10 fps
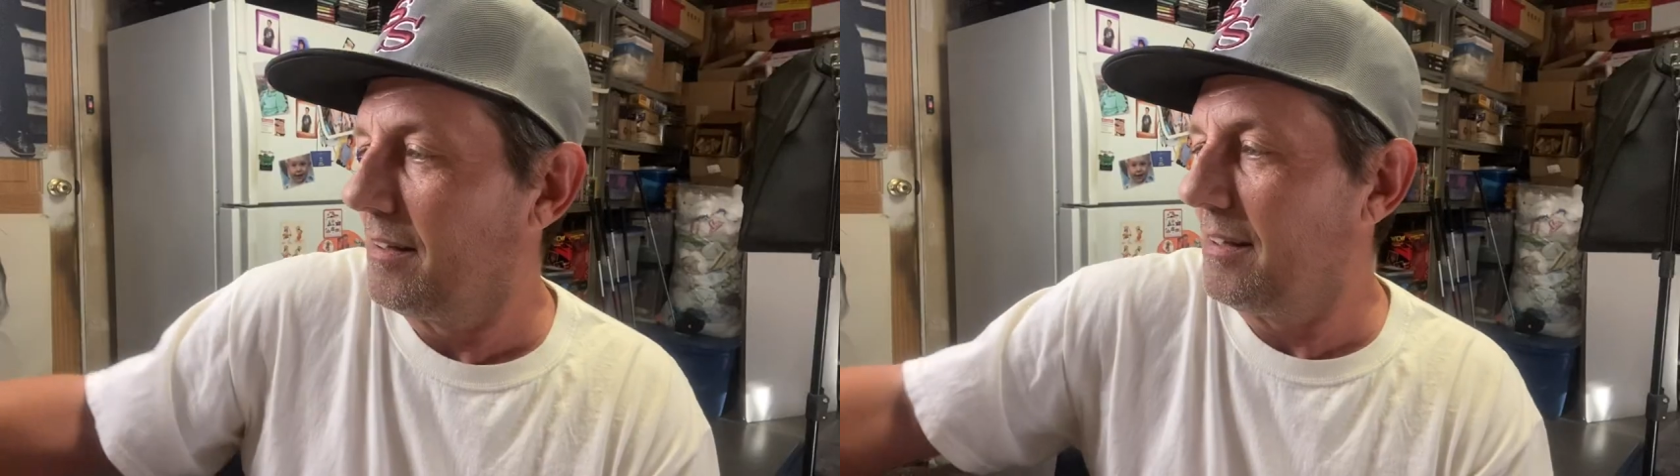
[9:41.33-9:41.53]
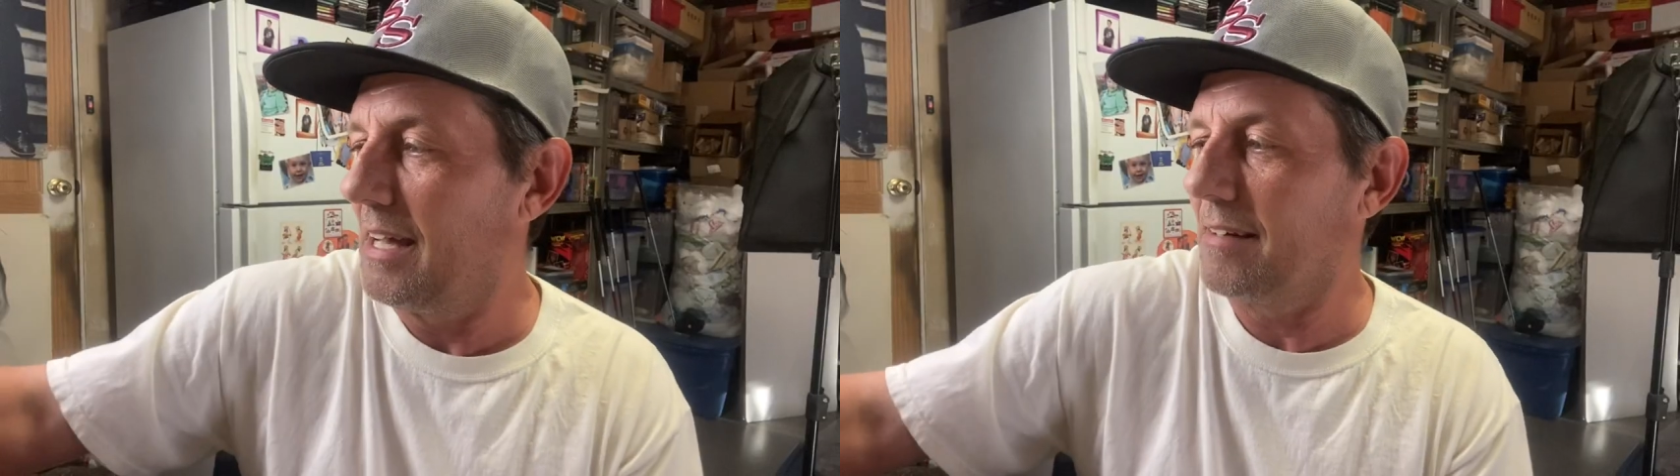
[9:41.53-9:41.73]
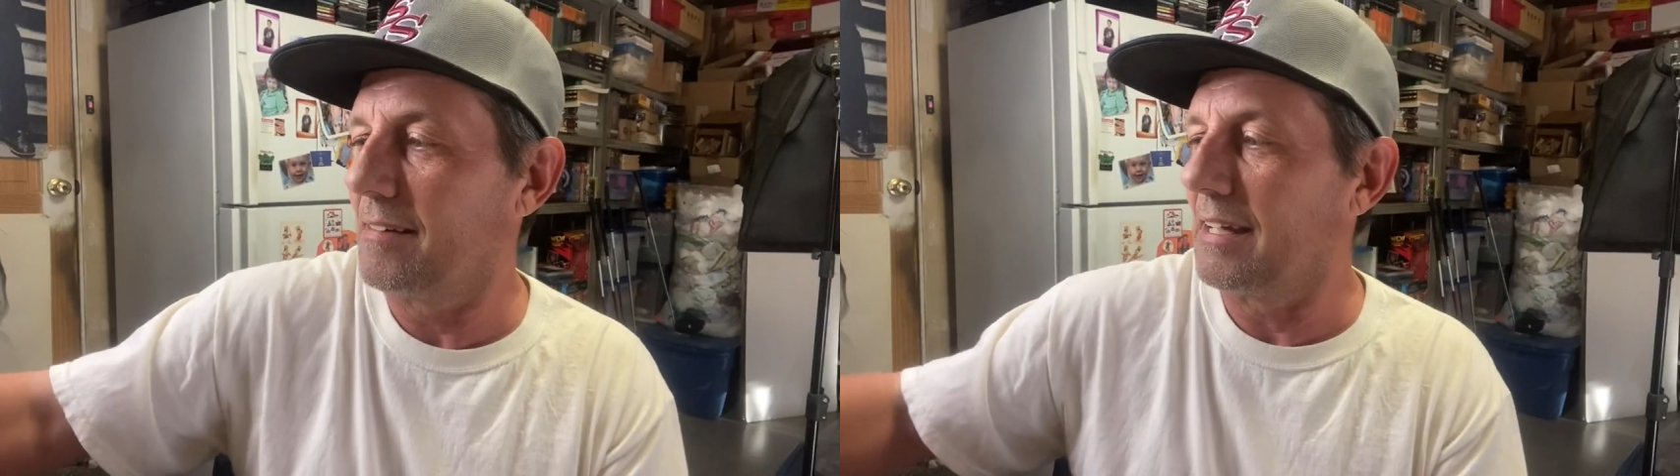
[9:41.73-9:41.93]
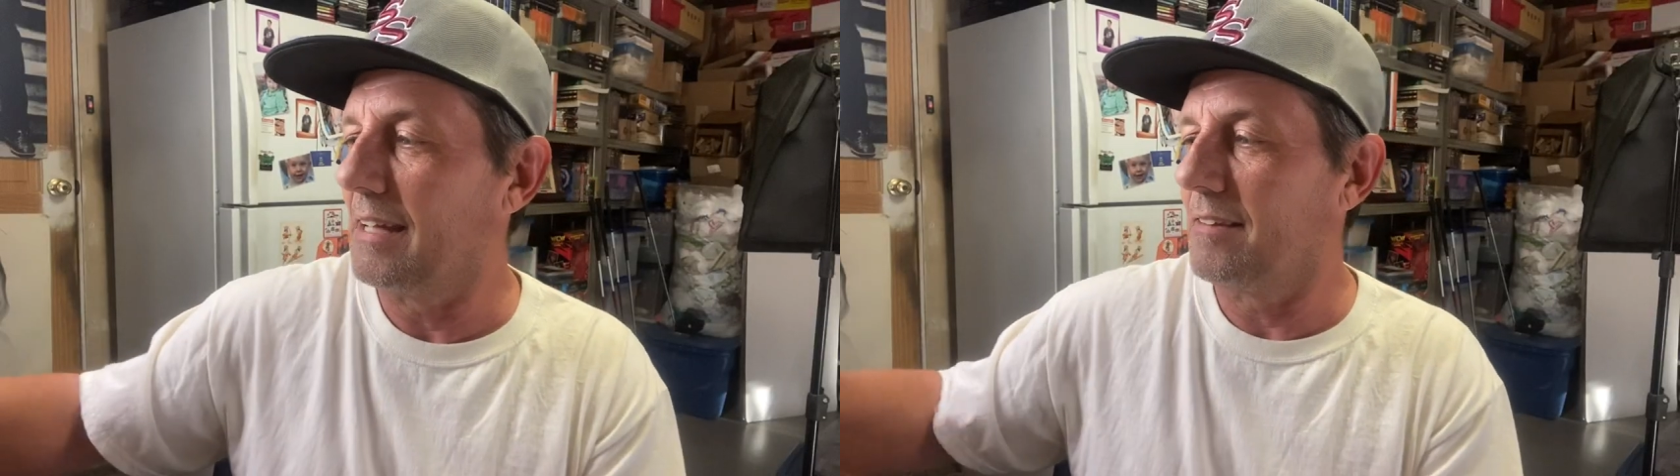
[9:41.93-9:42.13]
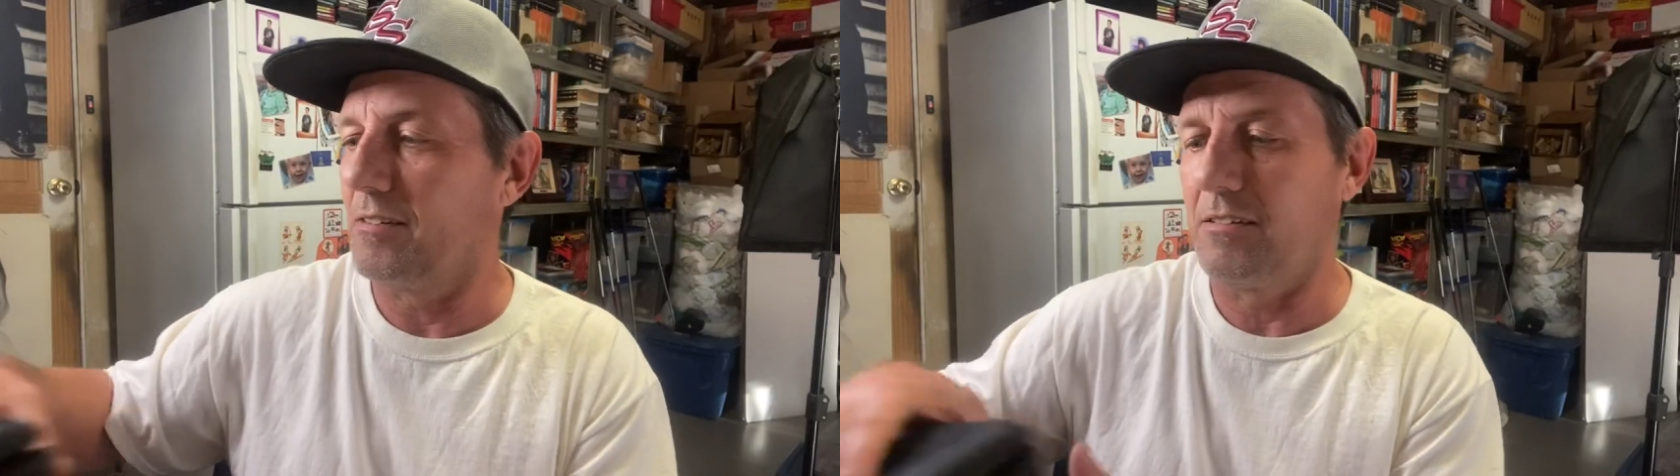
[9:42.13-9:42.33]
Next, I
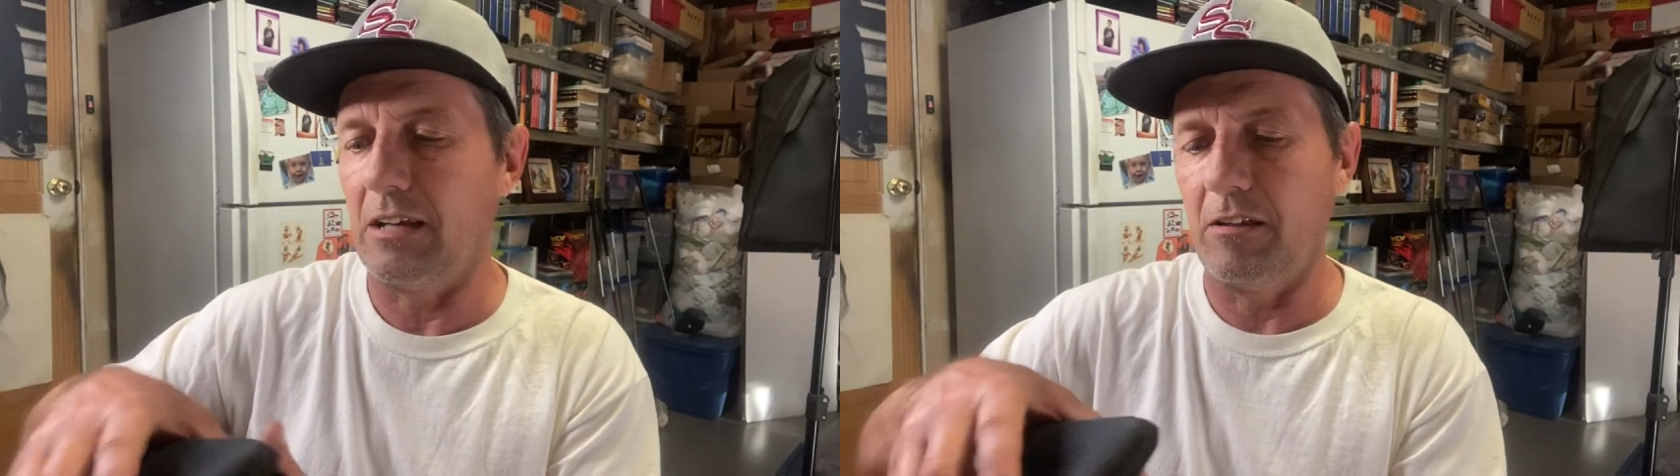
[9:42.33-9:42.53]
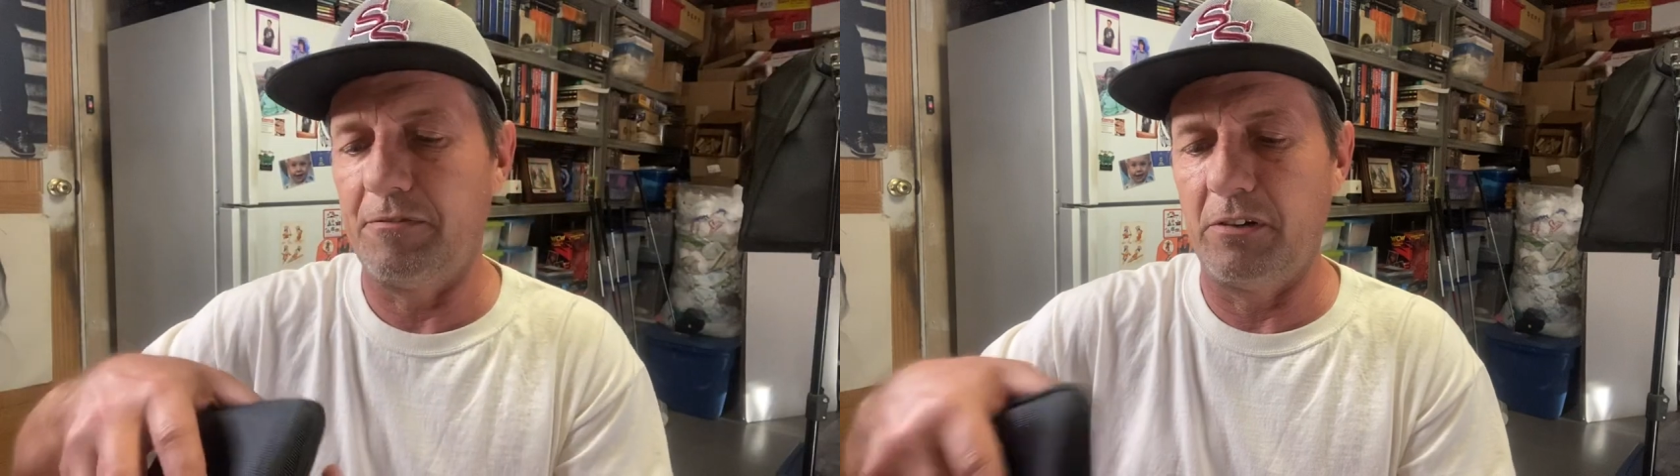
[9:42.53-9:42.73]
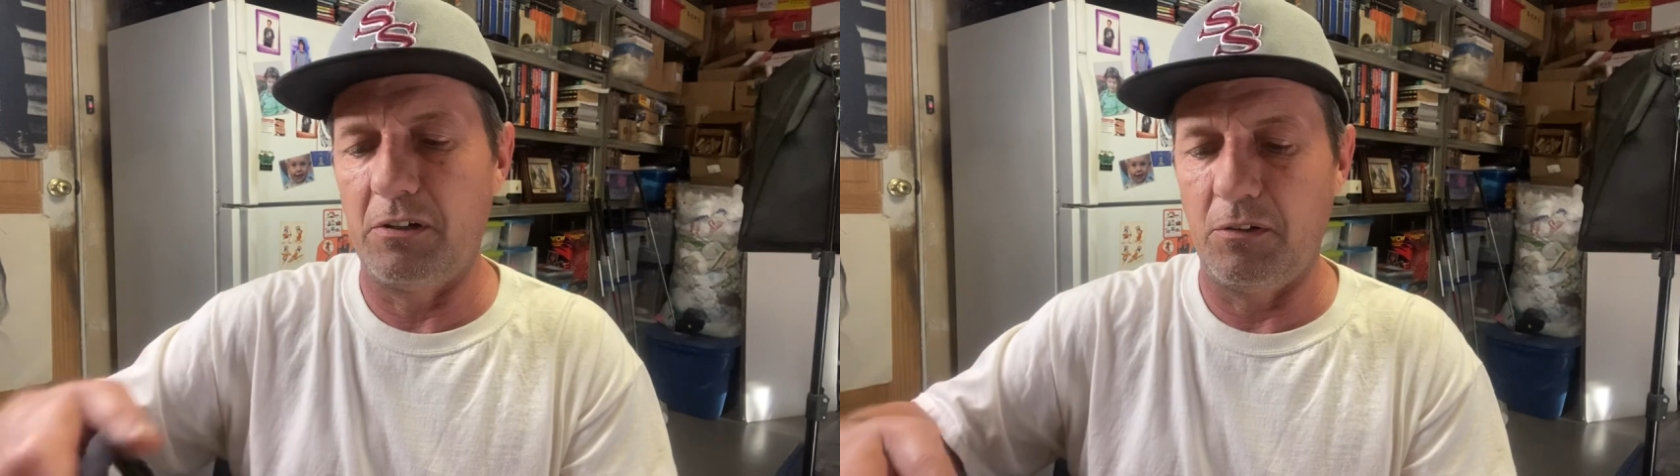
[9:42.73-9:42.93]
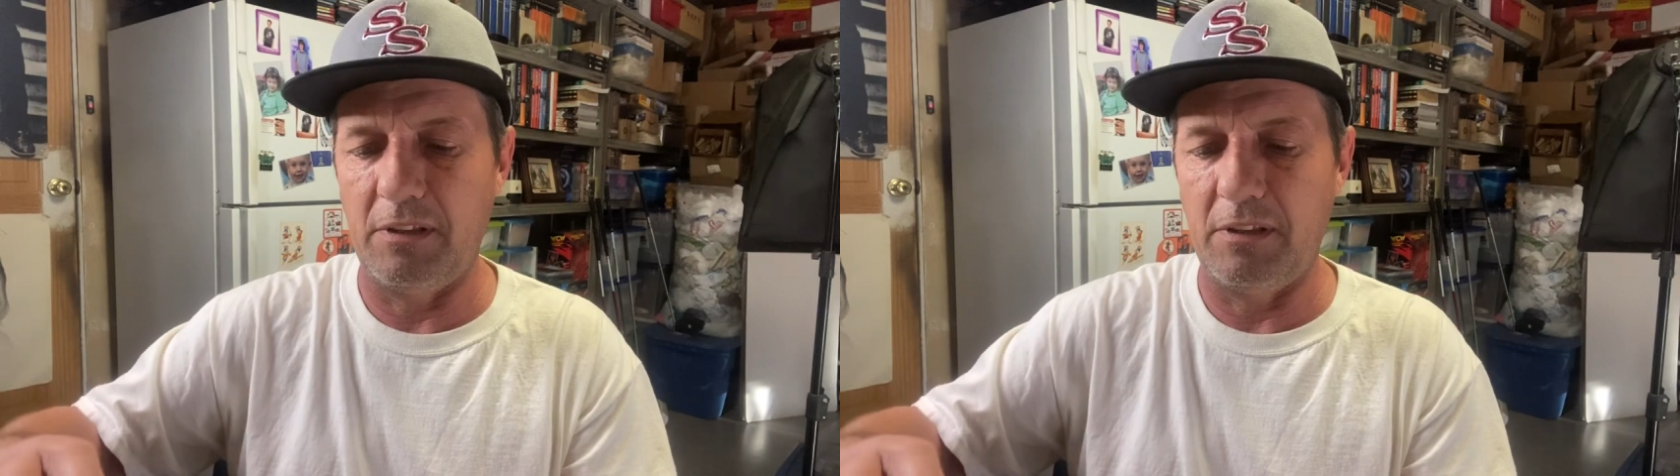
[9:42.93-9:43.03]
got this telephoto